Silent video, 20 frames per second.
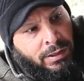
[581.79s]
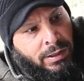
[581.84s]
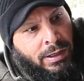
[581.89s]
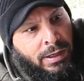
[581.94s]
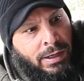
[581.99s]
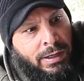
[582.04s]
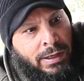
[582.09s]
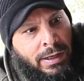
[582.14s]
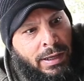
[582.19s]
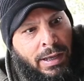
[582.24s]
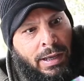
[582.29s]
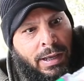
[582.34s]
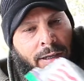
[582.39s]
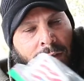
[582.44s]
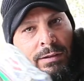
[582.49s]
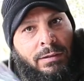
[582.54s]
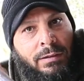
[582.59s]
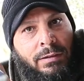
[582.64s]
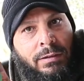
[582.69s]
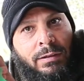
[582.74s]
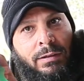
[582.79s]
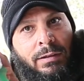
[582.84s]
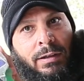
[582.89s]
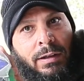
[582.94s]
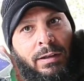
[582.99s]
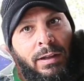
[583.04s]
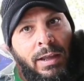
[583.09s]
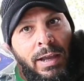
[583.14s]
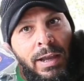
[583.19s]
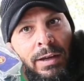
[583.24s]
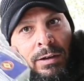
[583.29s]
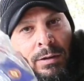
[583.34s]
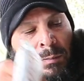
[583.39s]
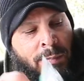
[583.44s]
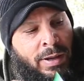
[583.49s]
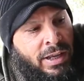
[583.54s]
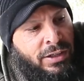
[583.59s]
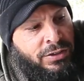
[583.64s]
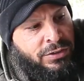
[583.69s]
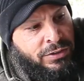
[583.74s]
I got lighter
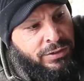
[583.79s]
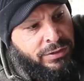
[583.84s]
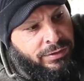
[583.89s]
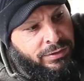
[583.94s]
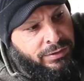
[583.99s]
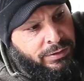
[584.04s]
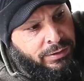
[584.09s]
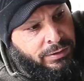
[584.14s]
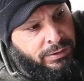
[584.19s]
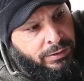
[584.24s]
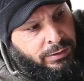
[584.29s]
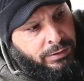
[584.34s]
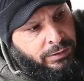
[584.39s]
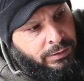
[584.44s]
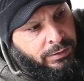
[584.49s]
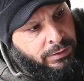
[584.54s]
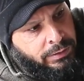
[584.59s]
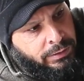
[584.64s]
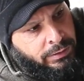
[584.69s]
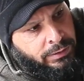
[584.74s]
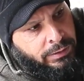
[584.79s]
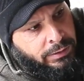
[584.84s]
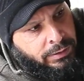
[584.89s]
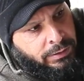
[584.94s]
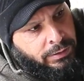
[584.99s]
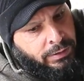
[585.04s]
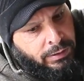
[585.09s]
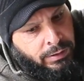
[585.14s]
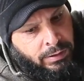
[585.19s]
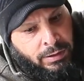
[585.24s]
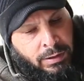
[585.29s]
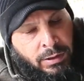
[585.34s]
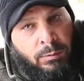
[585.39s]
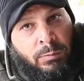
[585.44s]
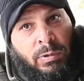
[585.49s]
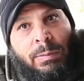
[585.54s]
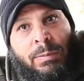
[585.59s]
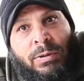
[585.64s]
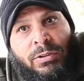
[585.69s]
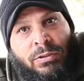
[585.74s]
matches,
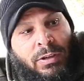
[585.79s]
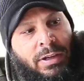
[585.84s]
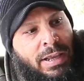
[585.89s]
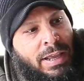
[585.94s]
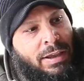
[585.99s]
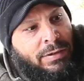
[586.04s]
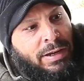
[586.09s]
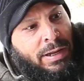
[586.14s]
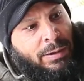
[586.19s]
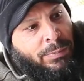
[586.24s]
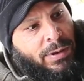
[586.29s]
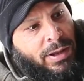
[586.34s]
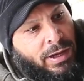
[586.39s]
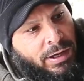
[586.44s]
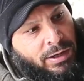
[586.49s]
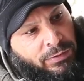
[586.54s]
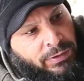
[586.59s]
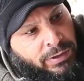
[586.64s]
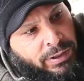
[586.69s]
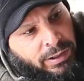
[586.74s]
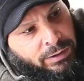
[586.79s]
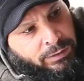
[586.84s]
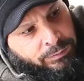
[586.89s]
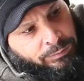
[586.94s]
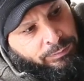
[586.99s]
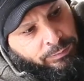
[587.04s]
pretty much all I have in that pocket for now,